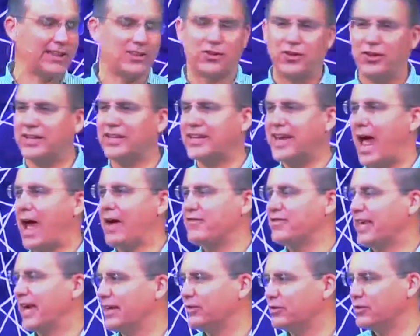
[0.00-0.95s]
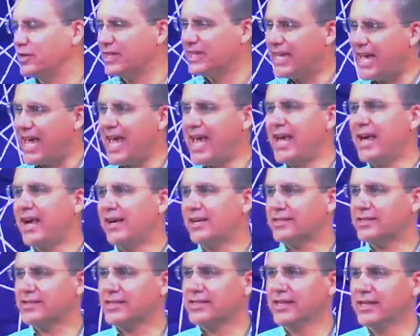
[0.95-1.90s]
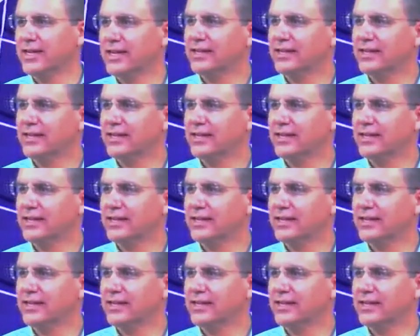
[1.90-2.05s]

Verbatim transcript: learning to navigate through the chaos